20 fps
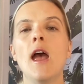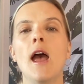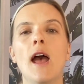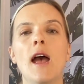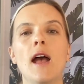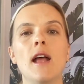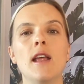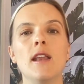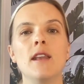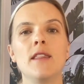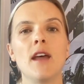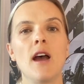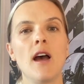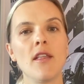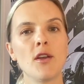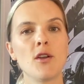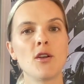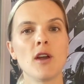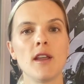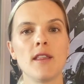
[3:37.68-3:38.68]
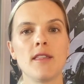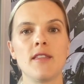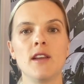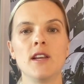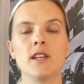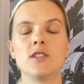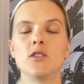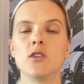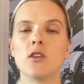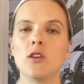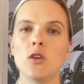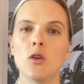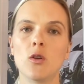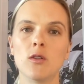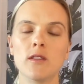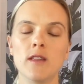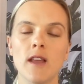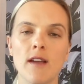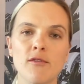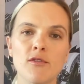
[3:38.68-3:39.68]
And the other great thing is that you're
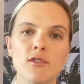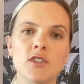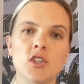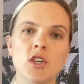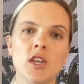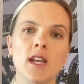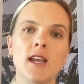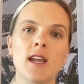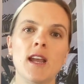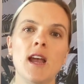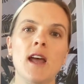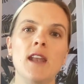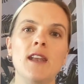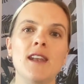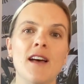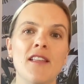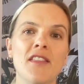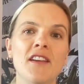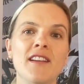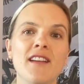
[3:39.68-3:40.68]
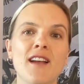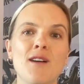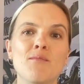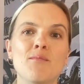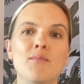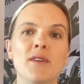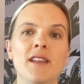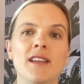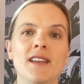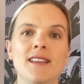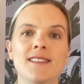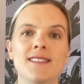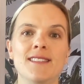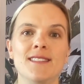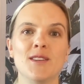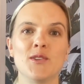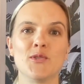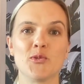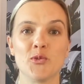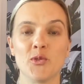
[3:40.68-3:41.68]
leveraging another company's
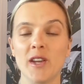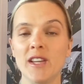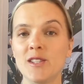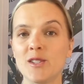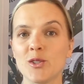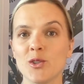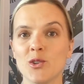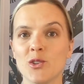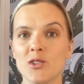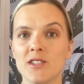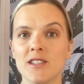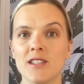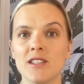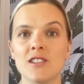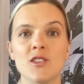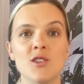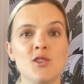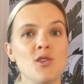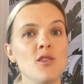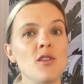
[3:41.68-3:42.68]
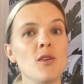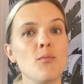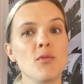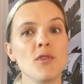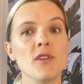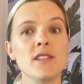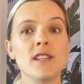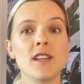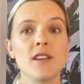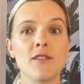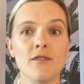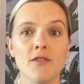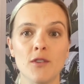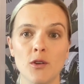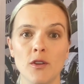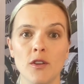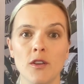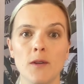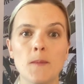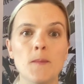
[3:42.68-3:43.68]
resources to do the printing
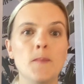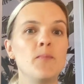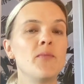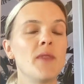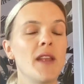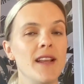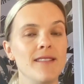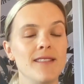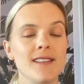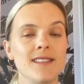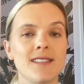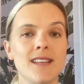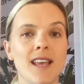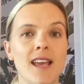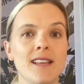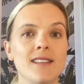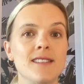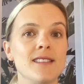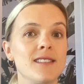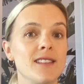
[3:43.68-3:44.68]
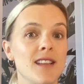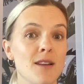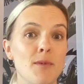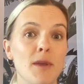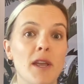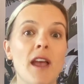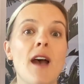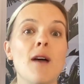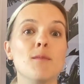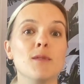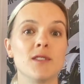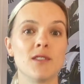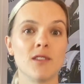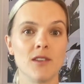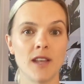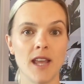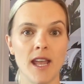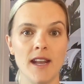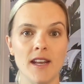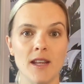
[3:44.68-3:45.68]
for you. In this case, it's going to be
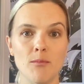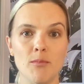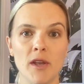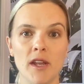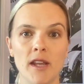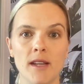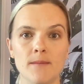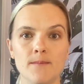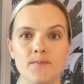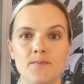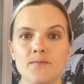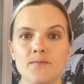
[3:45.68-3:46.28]
Amazon KDP.